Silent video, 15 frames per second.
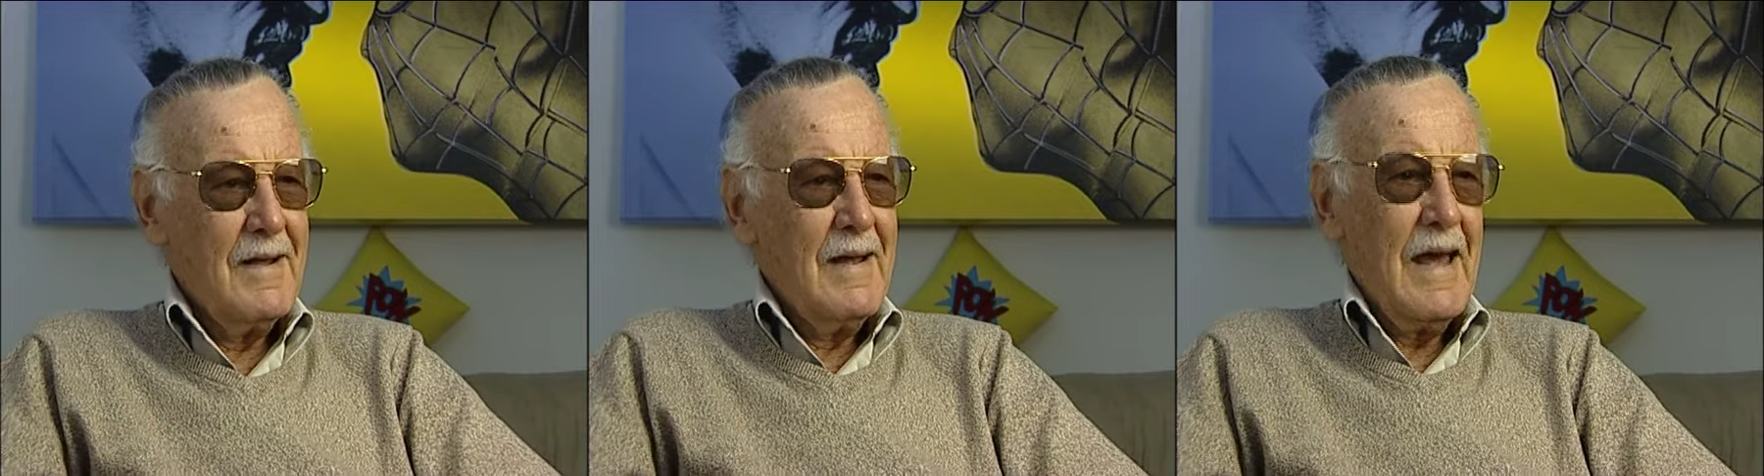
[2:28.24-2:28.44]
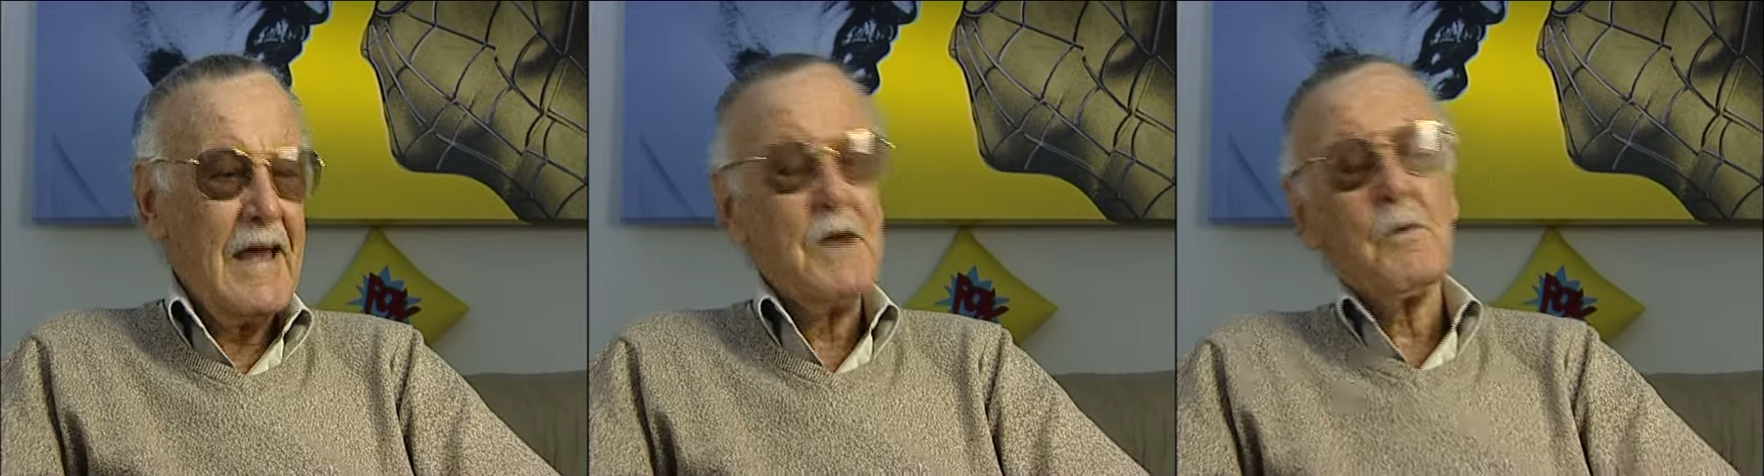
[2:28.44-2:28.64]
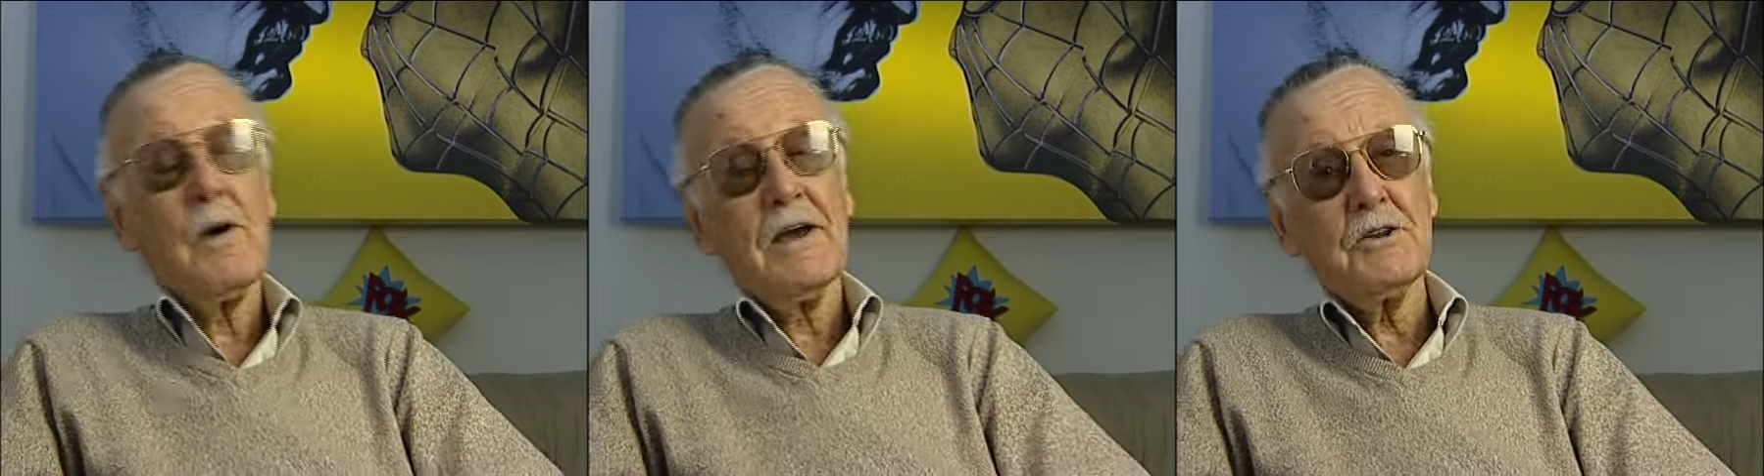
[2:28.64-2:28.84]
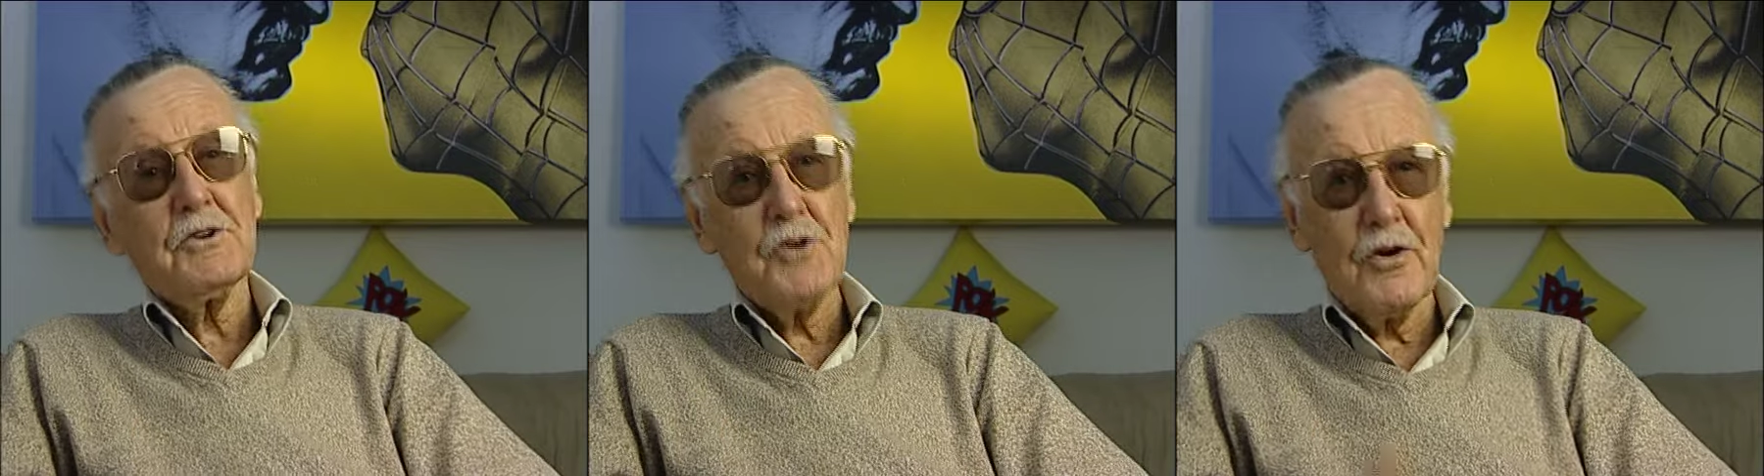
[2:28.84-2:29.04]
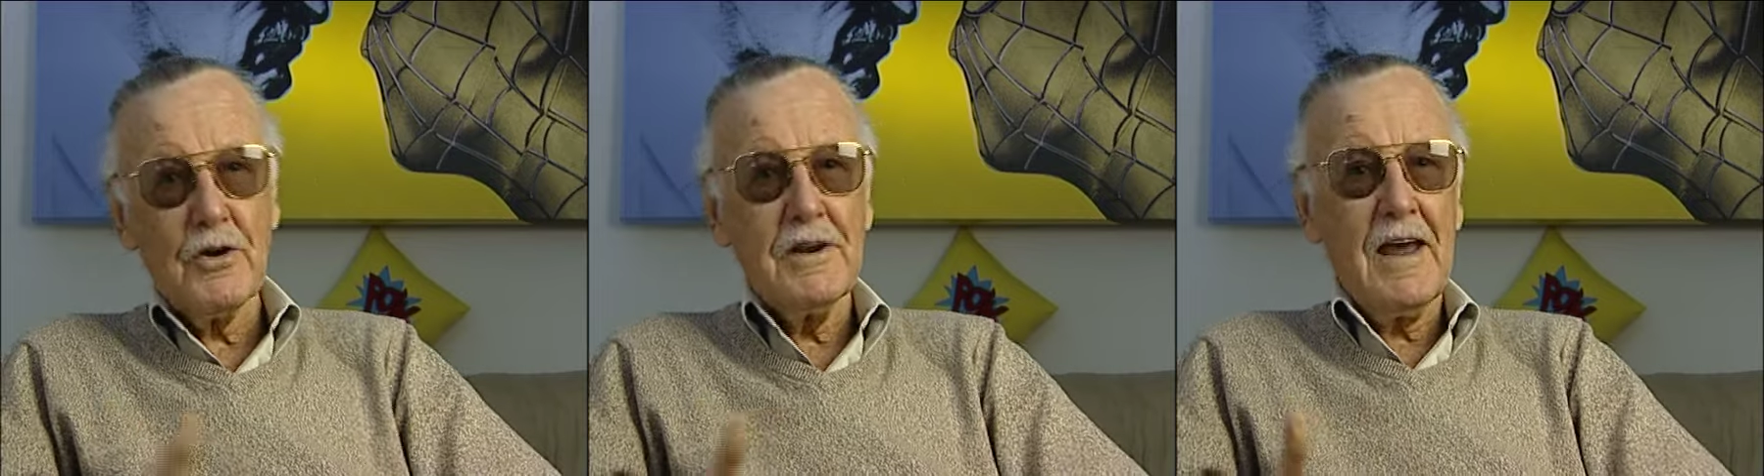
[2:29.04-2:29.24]
Anyway, it
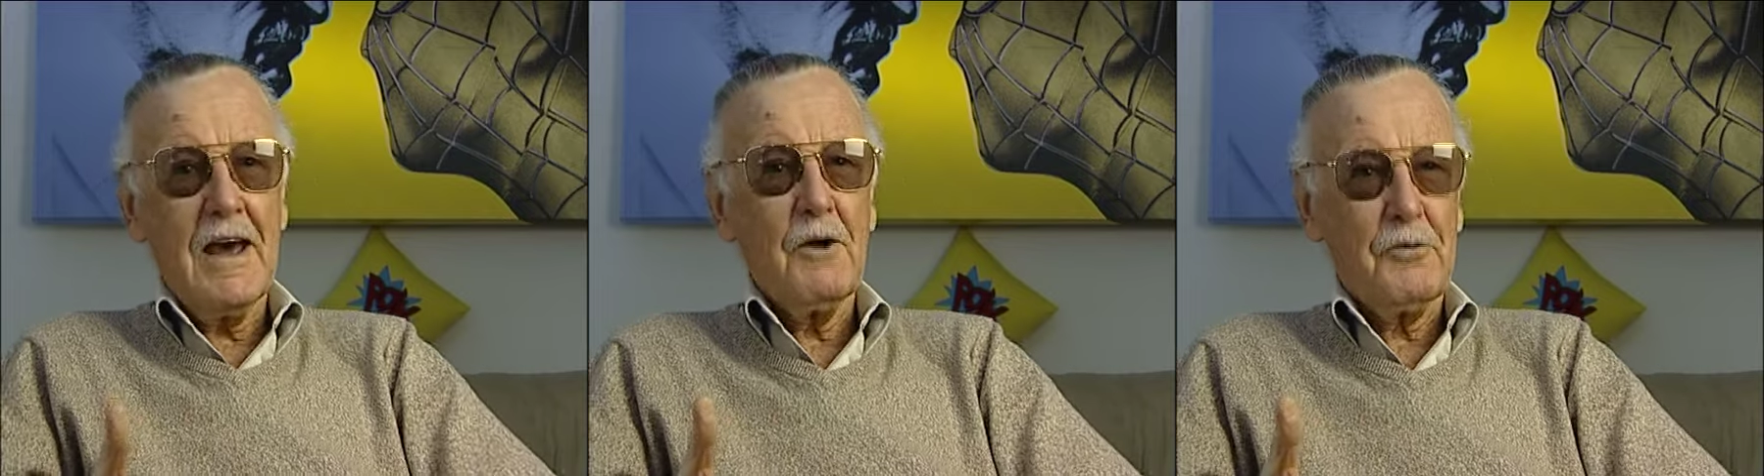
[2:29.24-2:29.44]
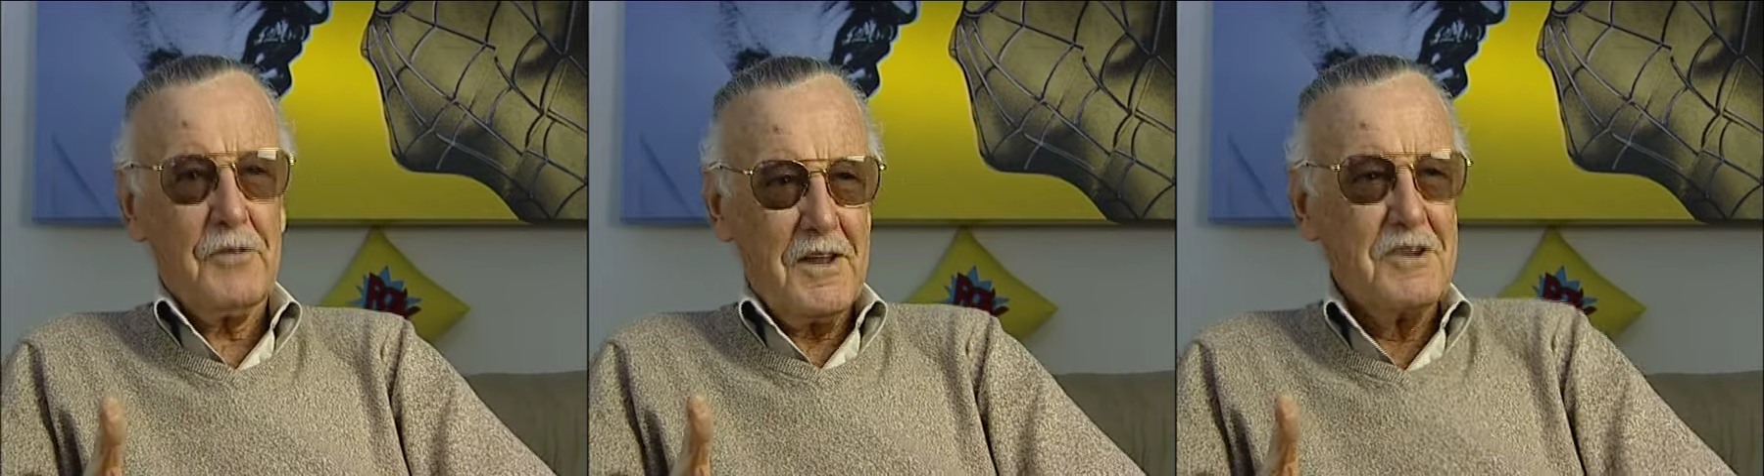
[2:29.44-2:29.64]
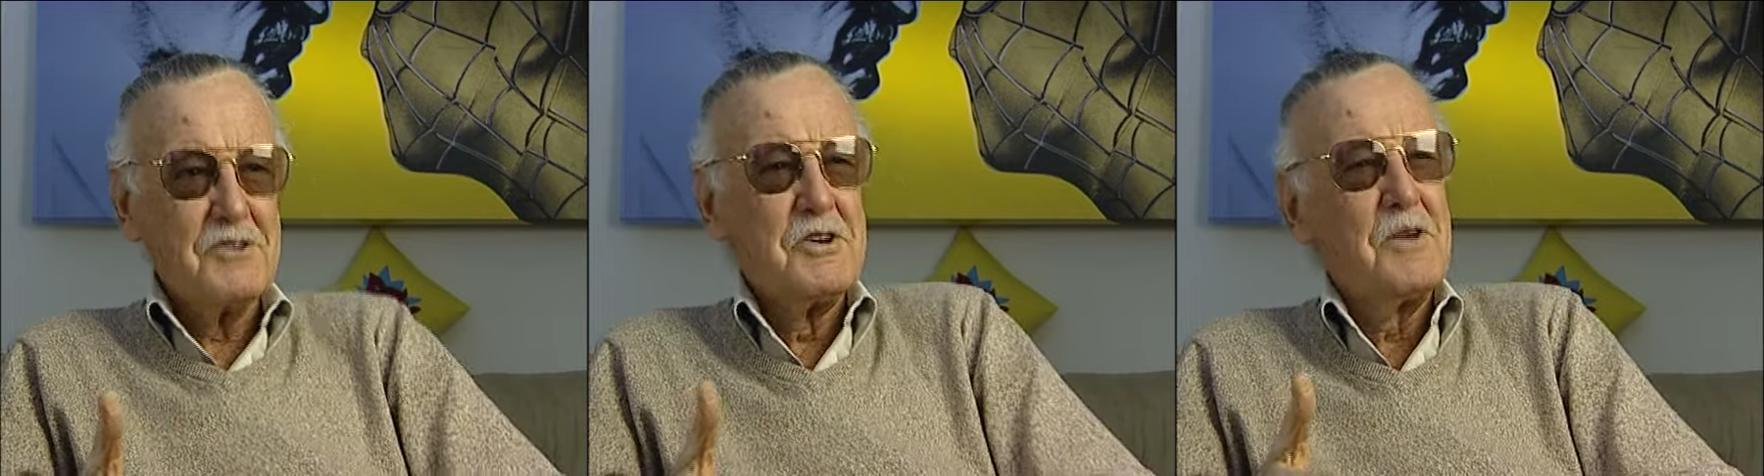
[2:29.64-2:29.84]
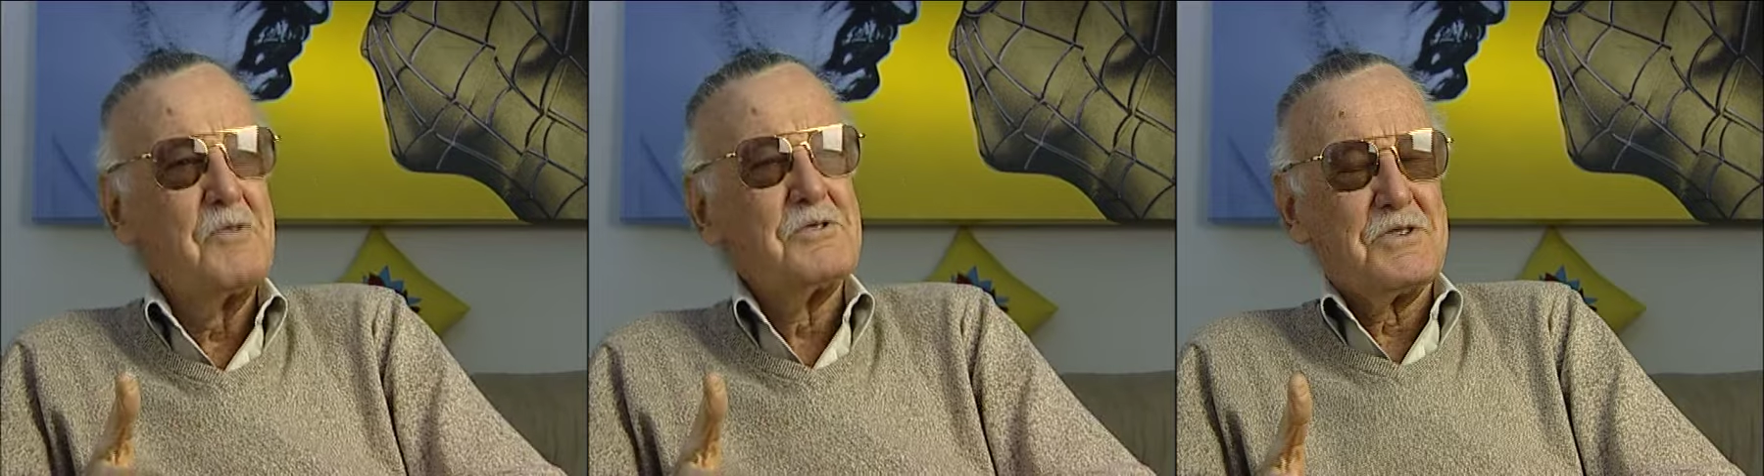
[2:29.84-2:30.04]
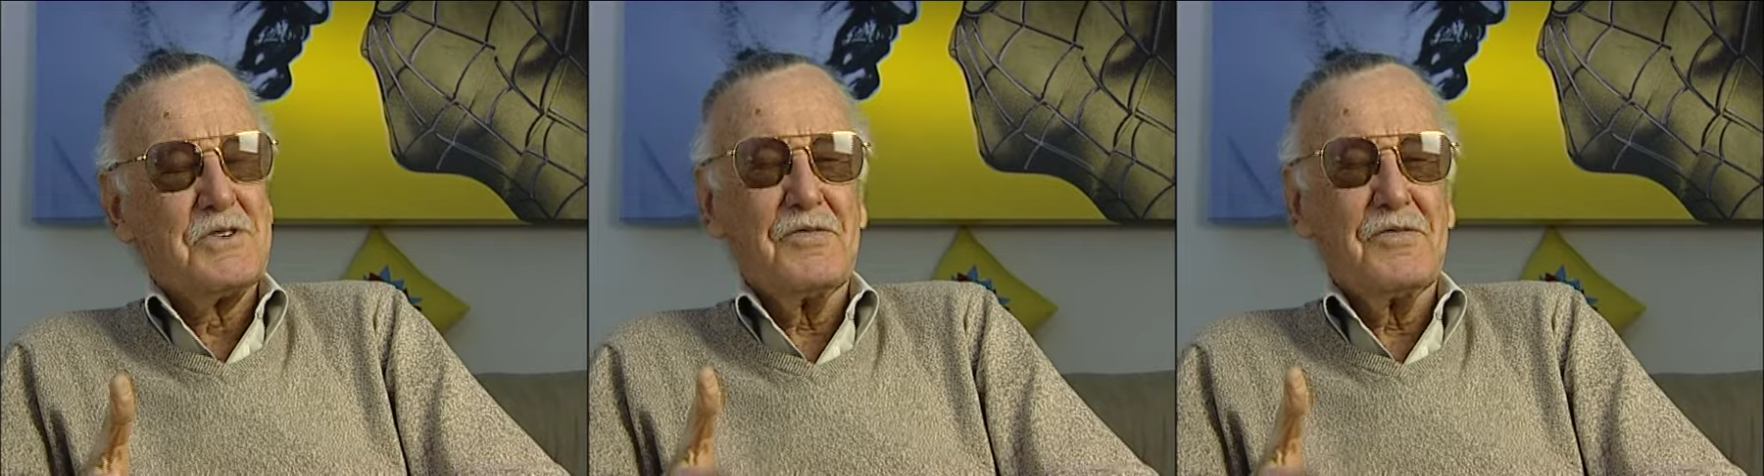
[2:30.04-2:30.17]
turned out that she was